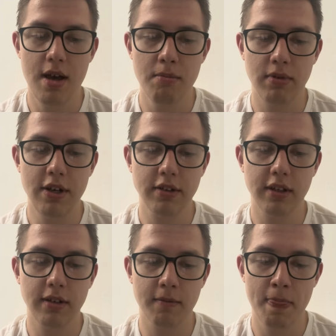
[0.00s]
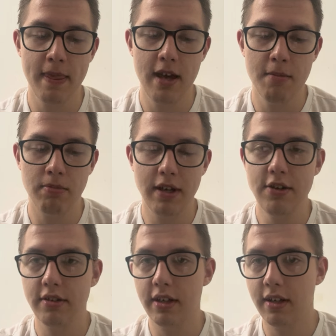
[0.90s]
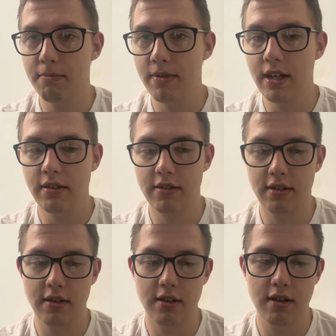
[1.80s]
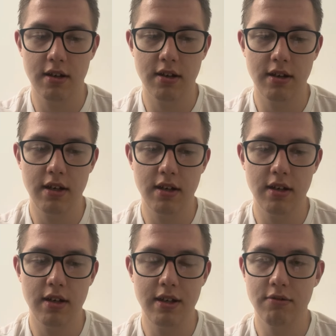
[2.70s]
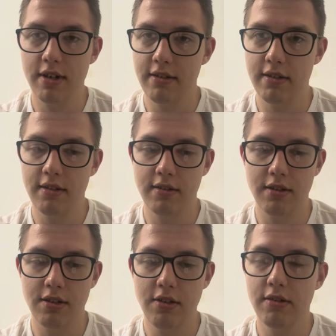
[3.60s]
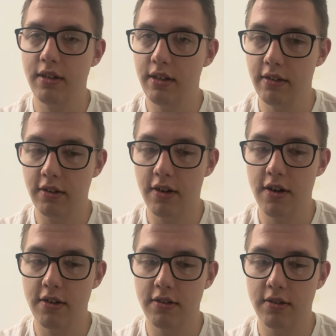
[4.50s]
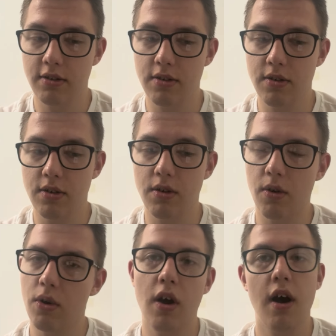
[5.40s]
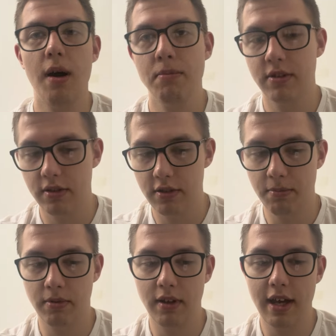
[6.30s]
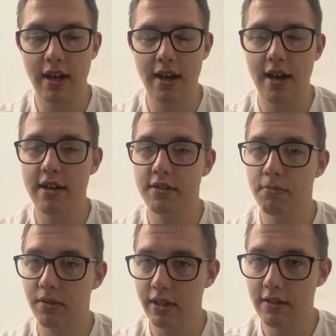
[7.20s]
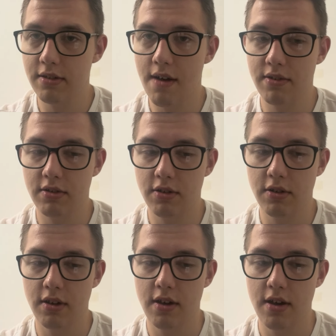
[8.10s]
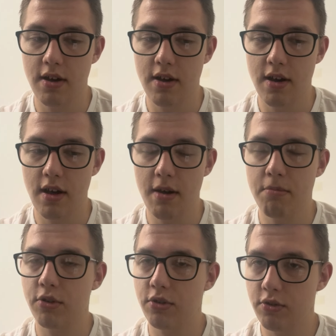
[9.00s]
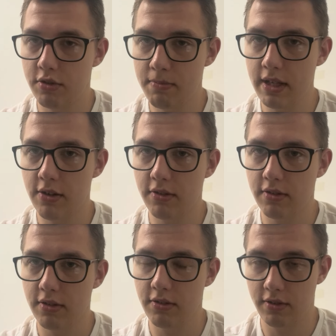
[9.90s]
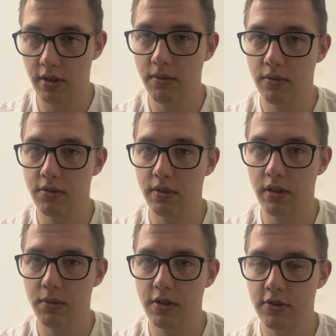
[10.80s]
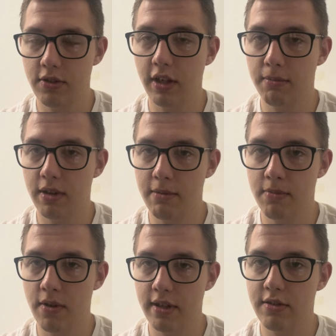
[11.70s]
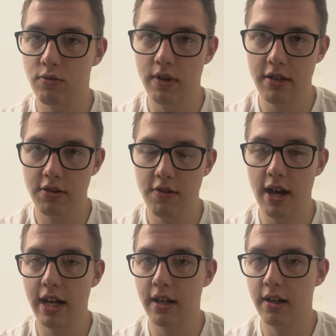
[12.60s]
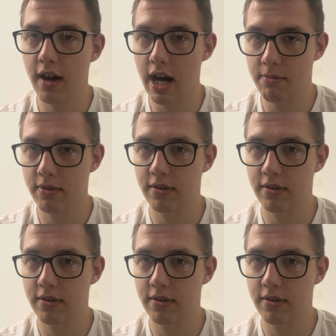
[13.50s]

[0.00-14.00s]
Players can compete in races using these cars, or opt to play as a police officer and pursue speeders. So in other words, you can play both as a racer and a cop.